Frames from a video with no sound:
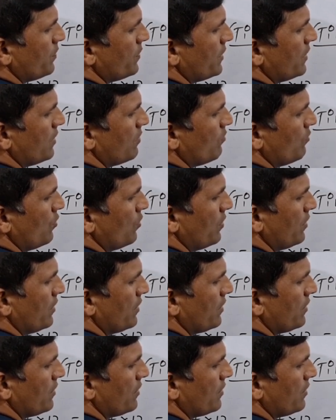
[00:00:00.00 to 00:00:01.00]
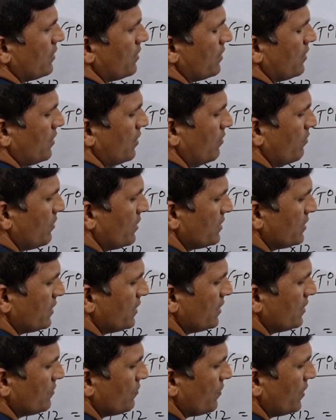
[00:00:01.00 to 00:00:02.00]
per mole. How much
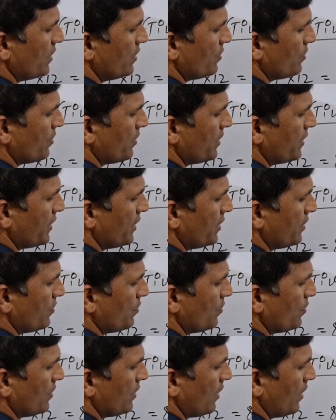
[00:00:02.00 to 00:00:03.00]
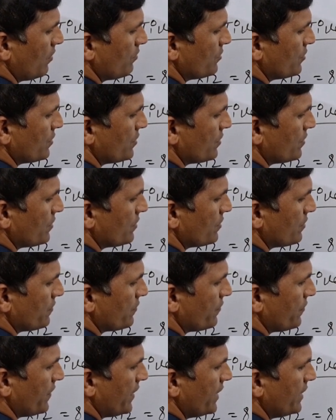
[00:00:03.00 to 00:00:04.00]
it is? 122
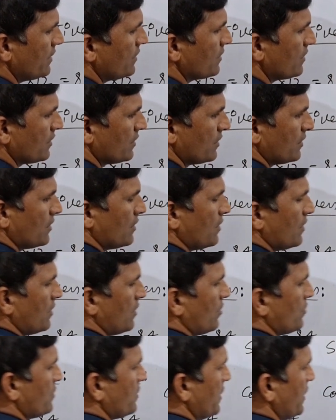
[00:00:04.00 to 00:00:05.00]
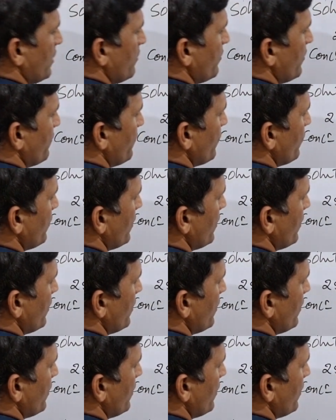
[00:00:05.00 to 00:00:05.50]
grams. Fine. Now same if